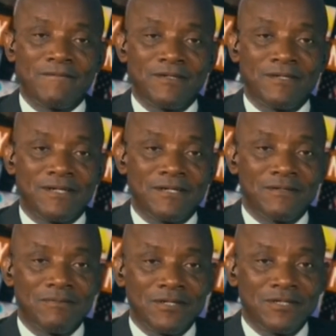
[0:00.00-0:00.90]

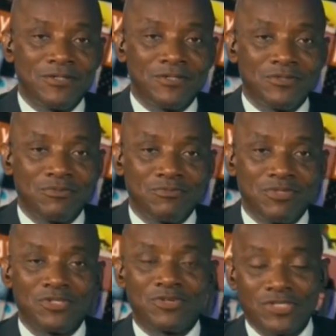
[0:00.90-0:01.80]
you know,
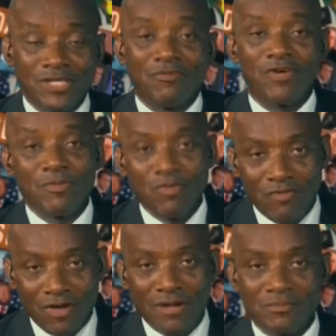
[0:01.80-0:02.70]
being considered for
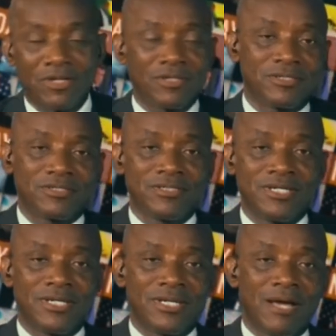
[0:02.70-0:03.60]
removal because
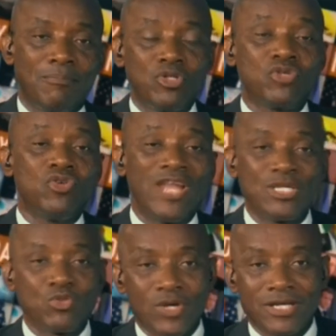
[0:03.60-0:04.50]
the political
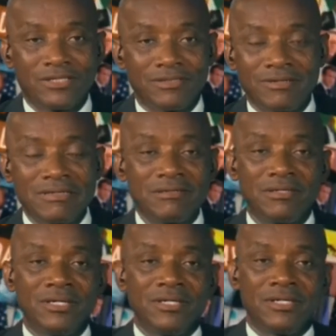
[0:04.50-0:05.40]
lightweight
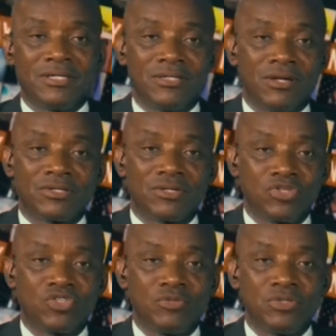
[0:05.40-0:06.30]
really don't
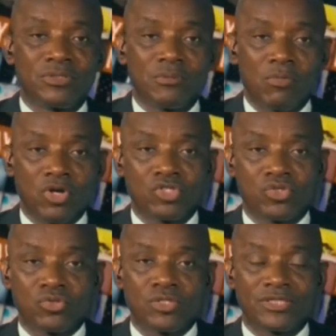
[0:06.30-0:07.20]
contribute much
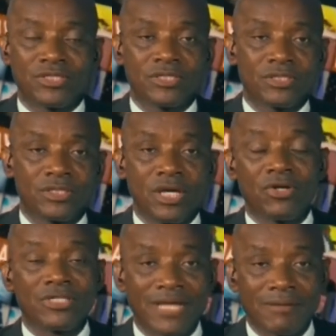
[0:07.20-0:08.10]
to his
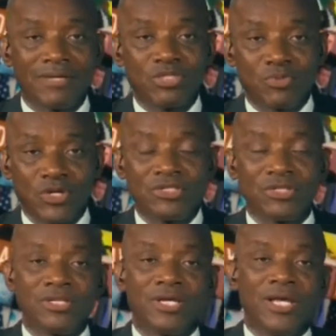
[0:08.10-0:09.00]
second term
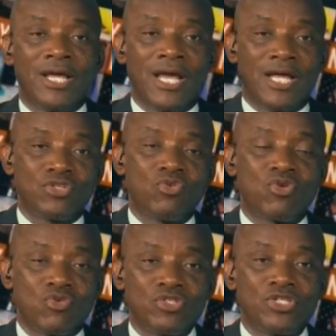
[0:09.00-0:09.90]
aspiration. And so
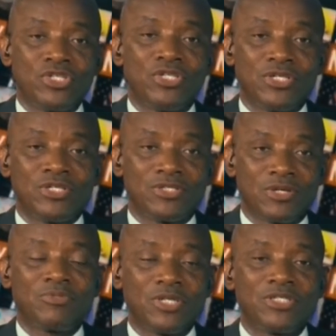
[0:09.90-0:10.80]
we could see
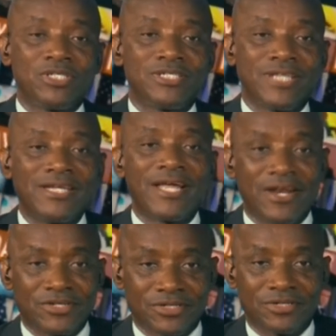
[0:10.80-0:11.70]
some changes in that
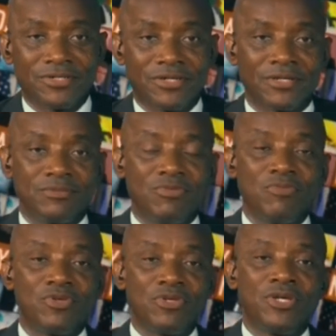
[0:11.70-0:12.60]
direction. And
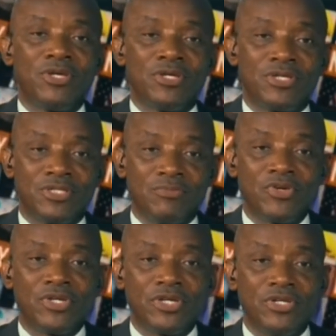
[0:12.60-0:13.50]
maybe they
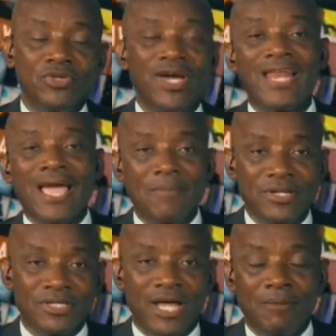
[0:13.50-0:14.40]
bring in new
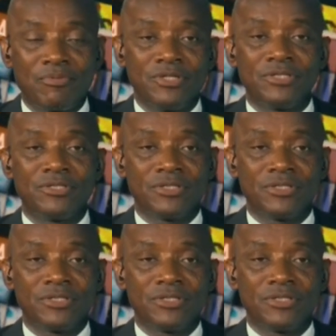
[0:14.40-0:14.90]
alignments are happening